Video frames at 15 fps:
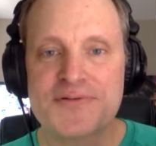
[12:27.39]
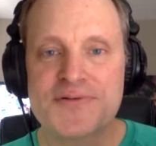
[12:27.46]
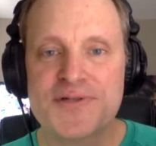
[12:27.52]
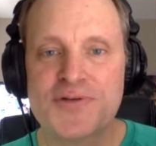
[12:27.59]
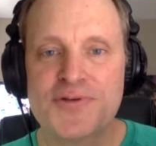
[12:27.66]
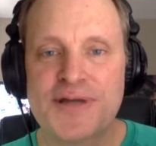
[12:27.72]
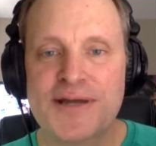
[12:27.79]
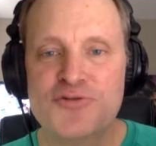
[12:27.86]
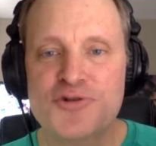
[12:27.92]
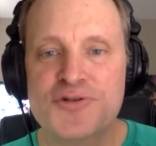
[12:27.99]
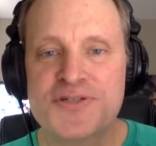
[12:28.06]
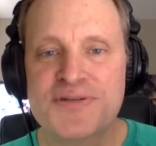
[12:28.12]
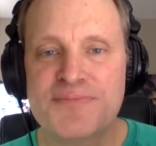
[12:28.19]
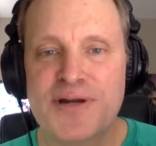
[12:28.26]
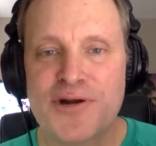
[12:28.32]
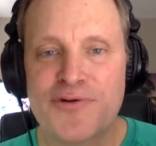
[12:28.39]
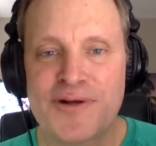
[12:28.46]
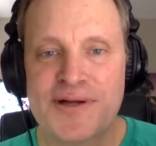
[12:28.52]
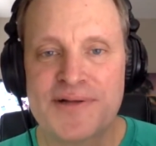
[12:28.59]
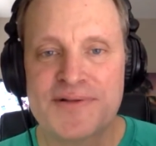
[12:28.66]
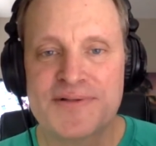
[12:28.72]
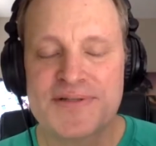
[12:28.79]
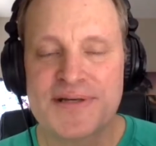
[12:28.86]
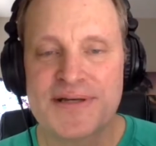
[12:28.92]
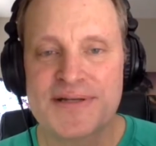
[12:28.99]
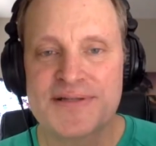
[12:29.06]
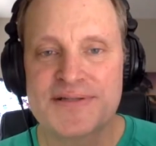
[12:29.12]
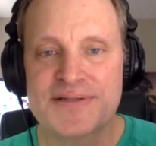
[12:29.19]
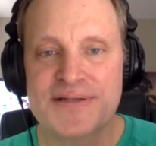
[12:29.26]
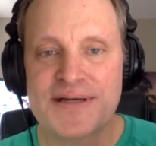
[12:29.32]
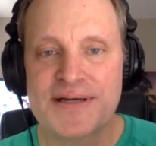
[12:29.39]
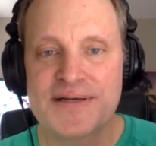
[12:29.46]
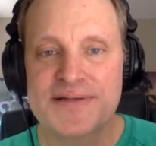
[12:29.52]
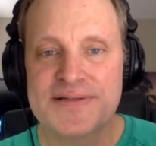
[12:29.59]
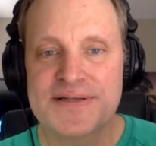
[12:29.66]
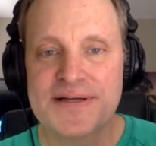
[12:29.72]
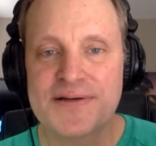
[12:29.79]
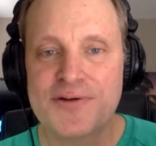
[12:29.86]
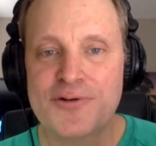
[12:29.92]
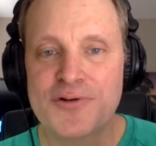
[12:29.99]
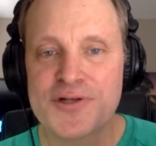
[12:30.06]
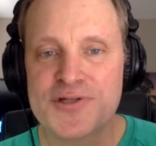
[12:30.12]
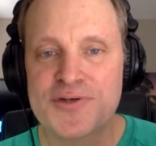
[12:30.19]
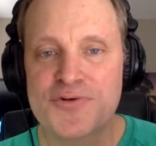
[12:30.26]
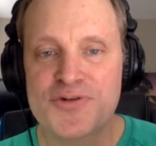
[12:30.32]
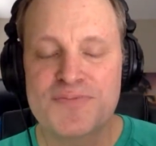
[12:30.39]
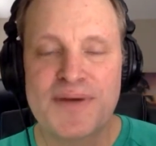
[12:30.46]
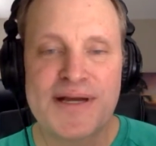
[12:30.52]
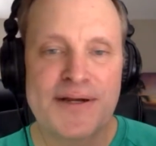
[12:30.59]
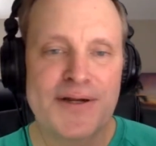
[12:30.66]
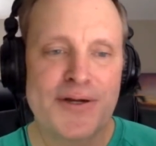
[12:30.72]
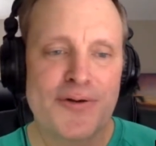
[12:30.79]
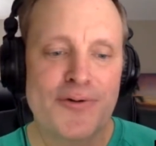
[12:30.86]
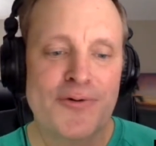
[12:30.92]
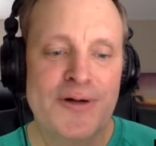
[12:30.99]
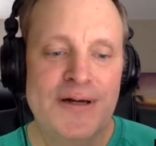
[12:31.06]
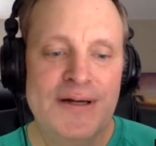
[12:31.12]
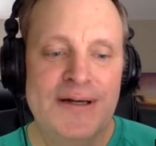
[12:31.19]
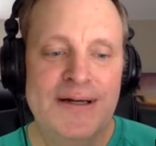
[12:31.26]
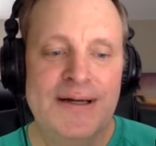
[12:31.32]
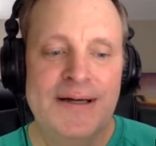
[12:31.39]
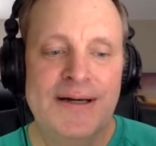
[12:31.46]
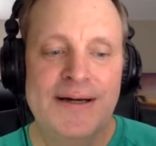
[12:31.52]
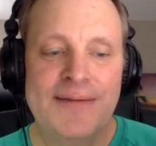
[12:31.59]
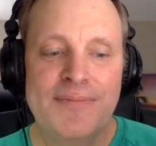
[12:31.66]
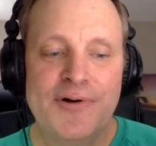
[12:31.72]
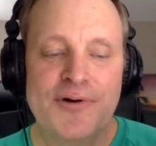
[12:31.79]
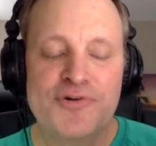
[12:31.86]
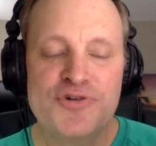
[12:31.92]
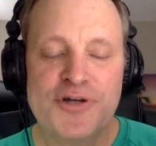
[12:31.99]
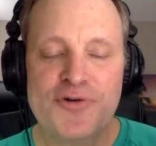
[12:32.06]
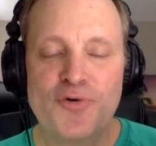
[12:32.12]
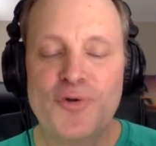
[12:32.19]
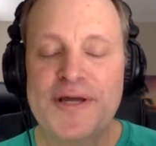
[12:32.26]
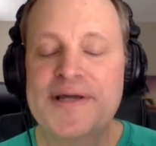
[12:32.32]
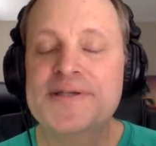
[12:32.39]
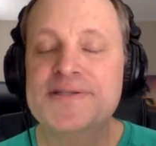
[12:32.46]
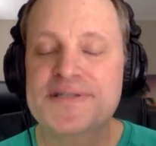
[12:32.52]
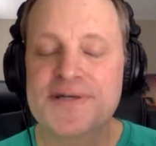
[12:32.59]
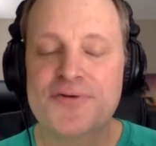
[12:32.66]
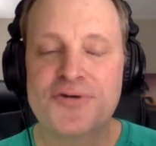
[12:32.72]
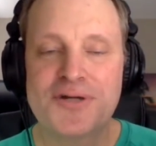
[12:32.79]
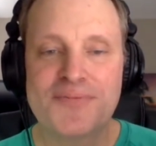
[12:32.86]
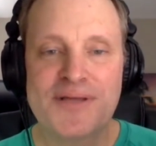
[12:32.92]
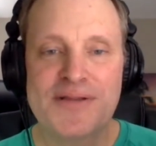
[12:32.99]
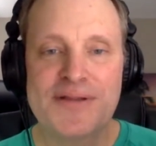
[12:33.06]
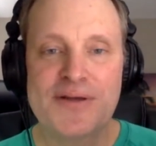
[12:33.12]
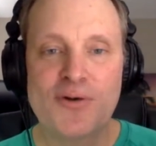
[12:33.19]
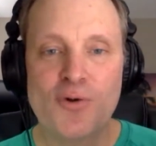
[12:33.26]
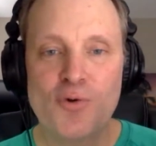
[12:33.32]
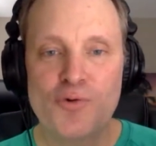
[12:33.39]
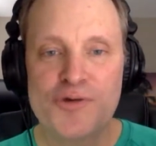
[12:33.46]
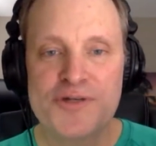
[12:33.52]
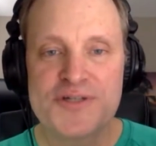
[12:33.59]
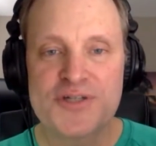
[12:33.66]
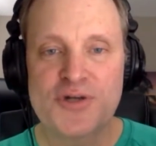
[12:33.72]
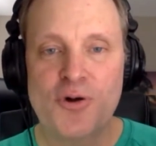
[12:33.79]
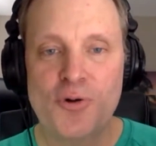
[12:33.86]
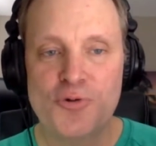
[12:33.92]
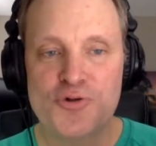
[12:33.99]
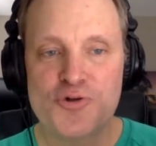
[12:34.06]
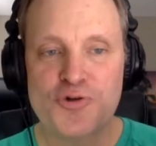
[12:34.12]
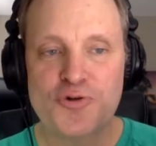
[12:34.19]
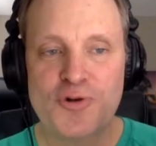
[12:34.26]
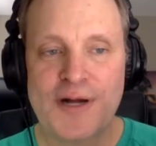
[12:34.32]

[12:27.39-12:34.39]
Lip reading: So the ancient Sumerians, as your listeners may know, are generally considered to be the oldest culture.